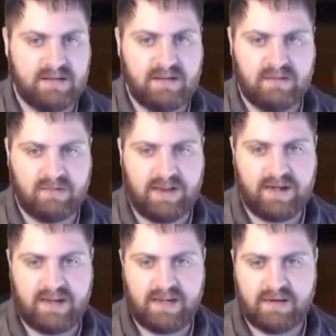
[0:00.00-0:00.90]

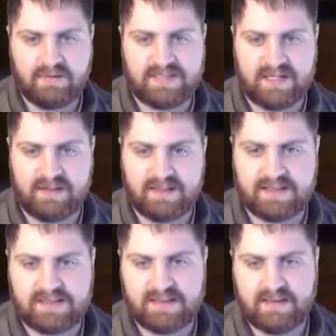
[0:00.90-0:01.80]
Rare, Eater of
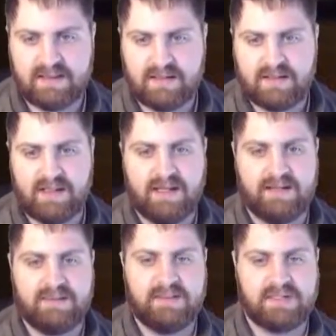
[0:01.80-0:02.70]
Secrets, and
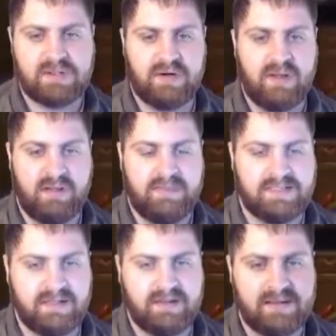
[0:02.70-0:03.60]
destroy all enemy
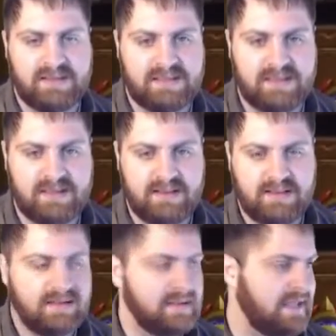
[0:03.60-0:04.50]
secrets.
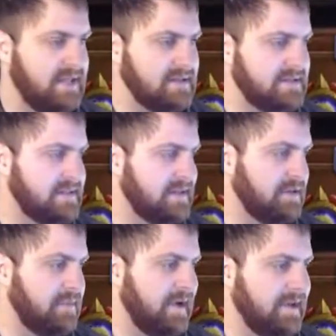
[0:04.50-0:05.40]
Kills the
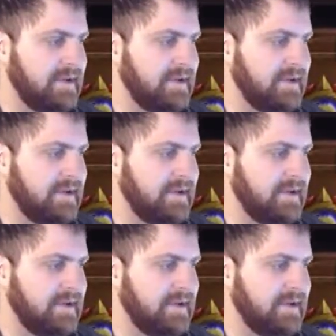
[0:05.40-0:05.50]
Secret Paladin.